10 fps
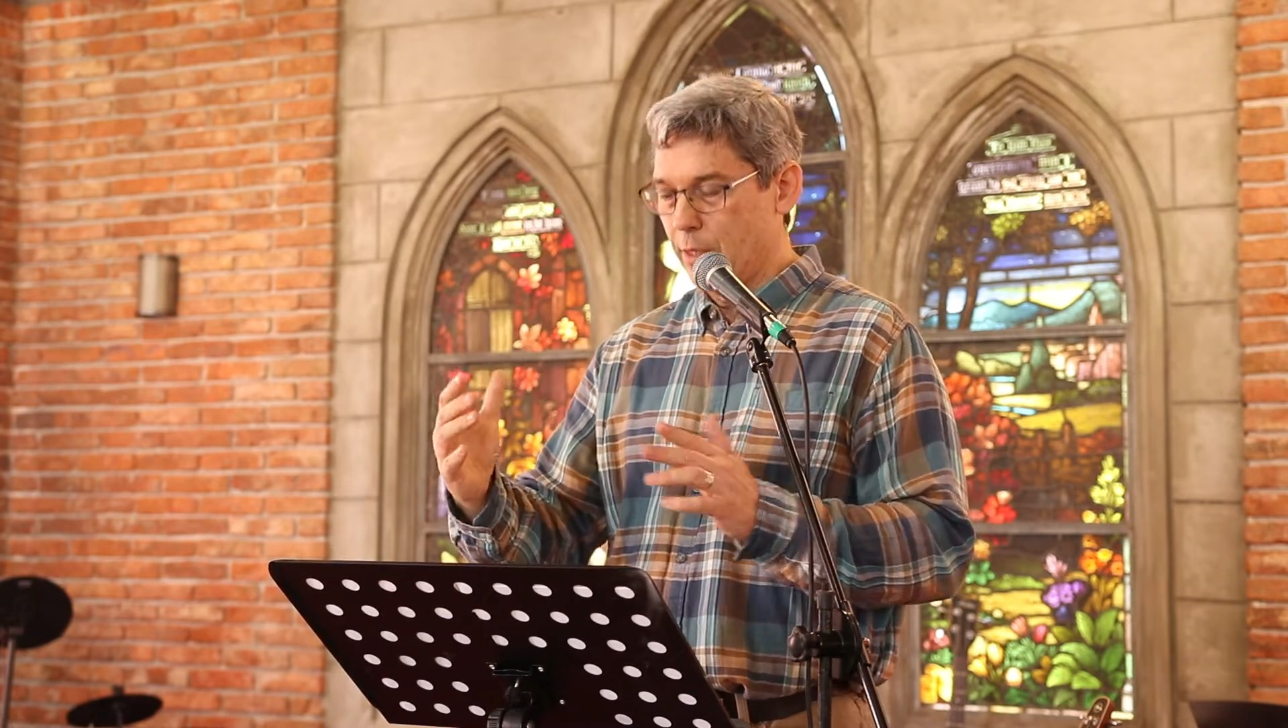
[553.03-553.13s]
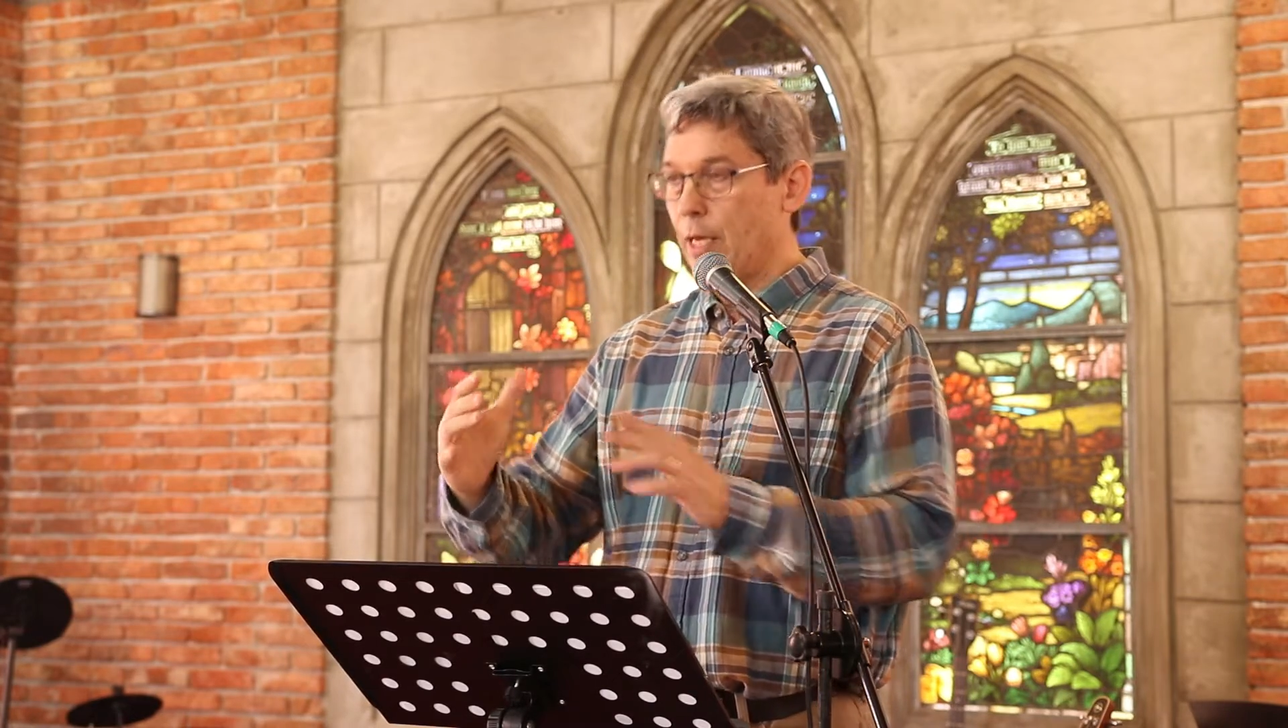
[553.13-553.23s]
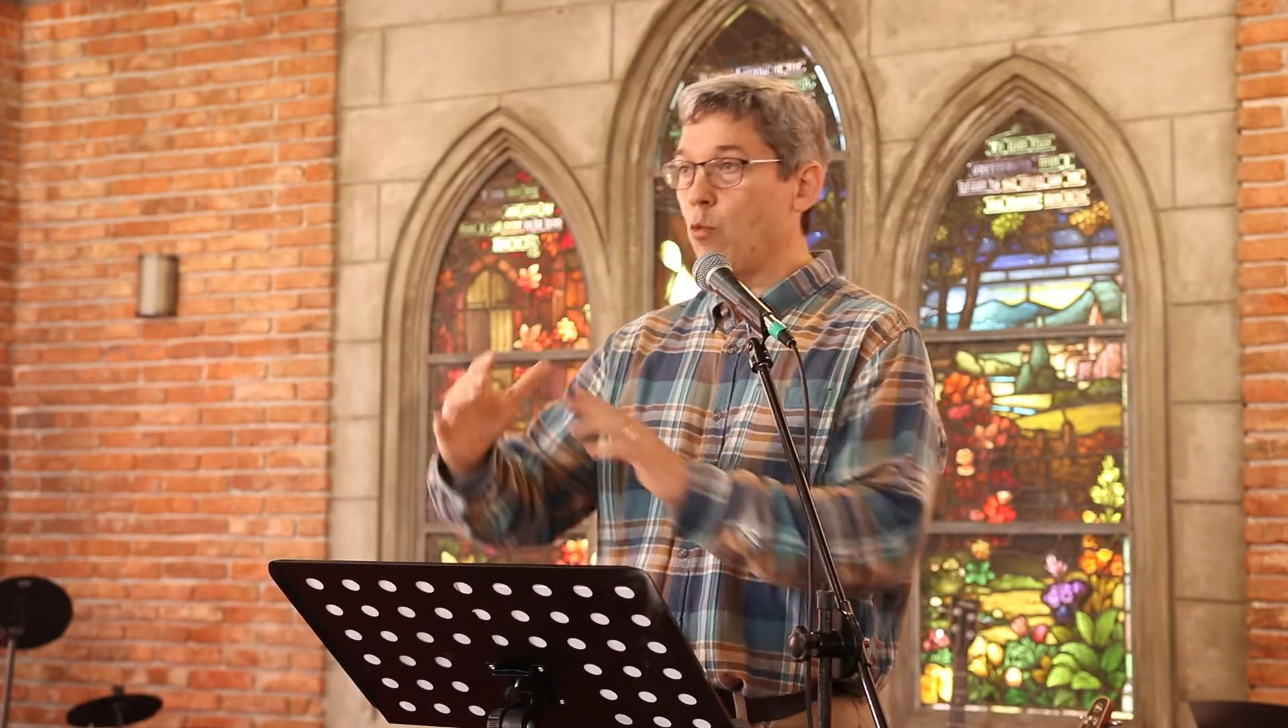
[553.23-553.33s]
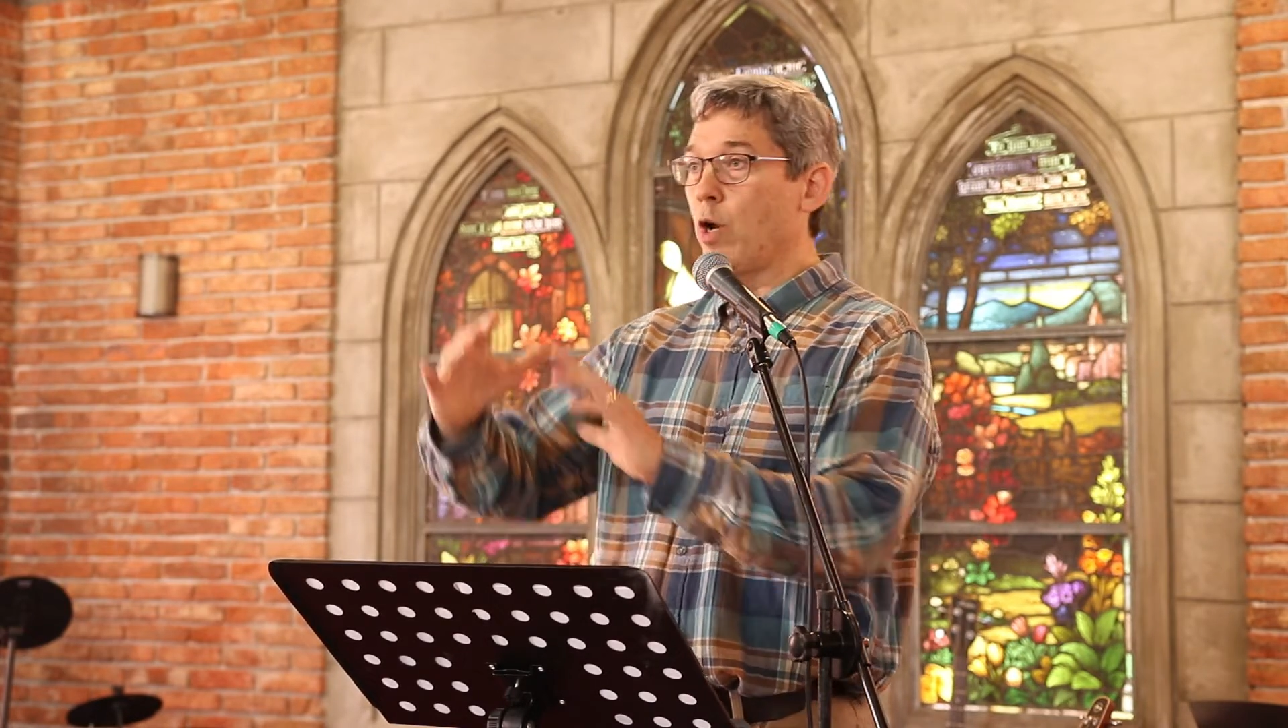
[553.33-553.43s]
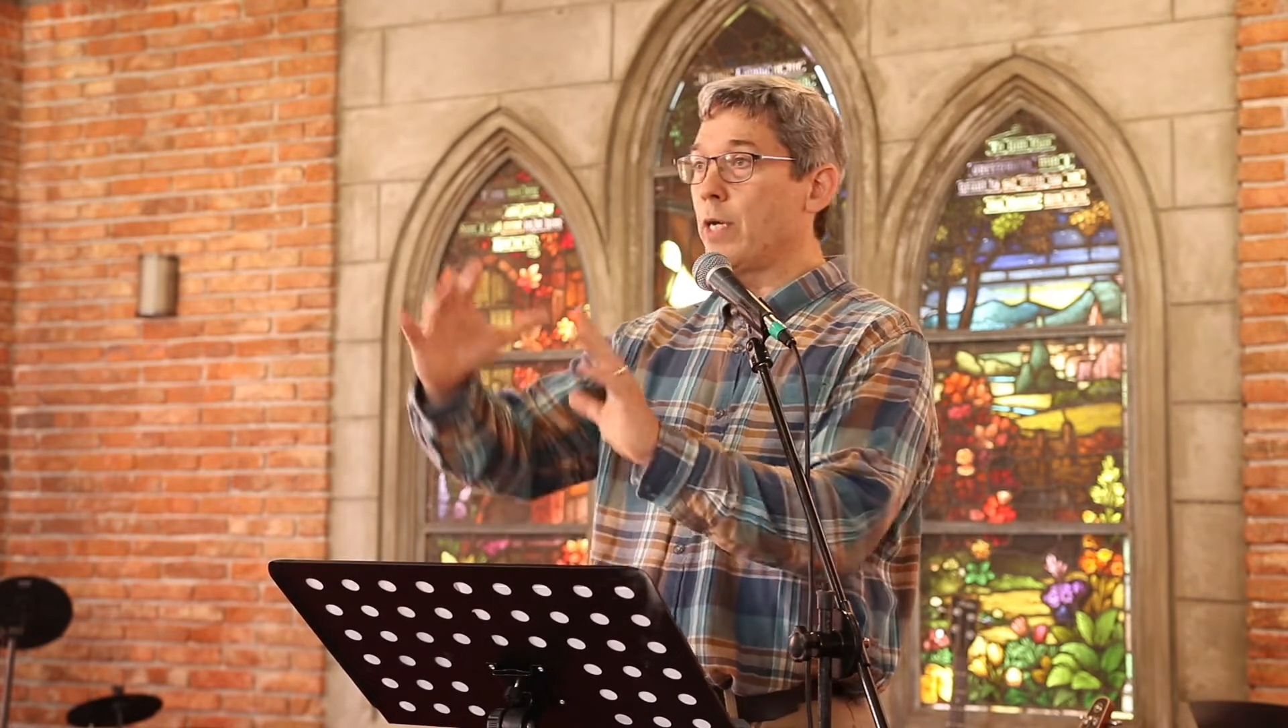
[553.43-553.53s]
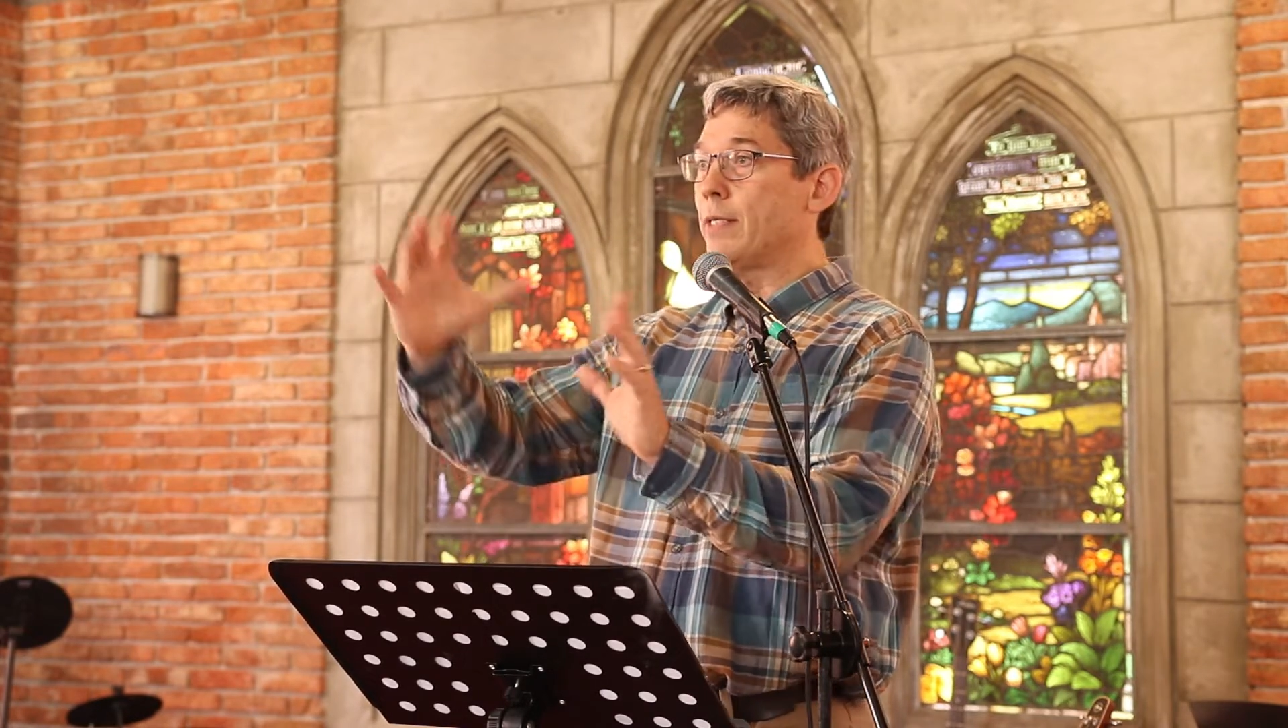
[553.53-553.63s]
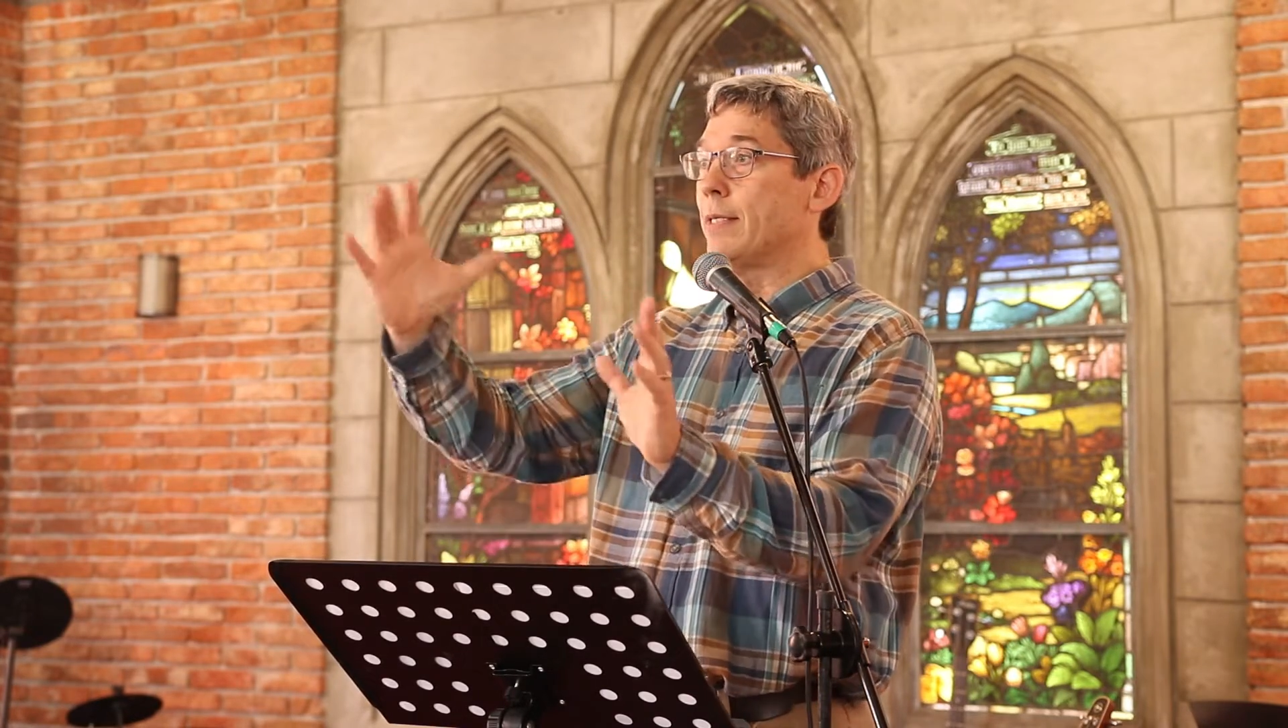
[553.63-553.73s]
They wanted